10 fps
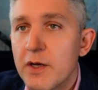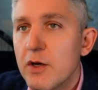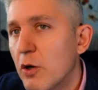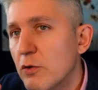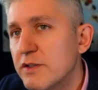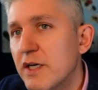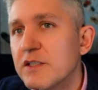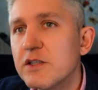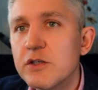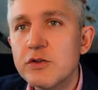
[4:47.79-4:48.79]

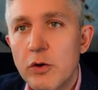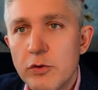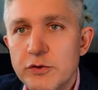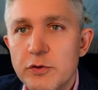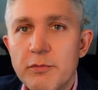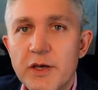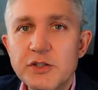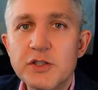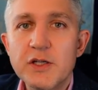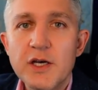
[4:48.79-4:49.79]
Context is also
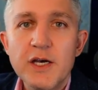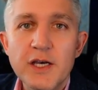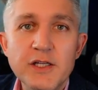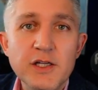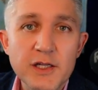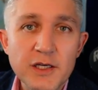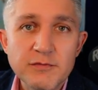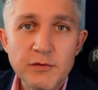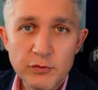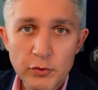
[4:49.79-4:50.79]
measured in the
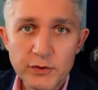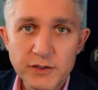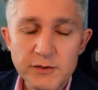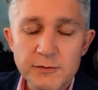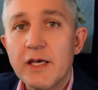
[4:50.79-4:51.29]
length of tokens.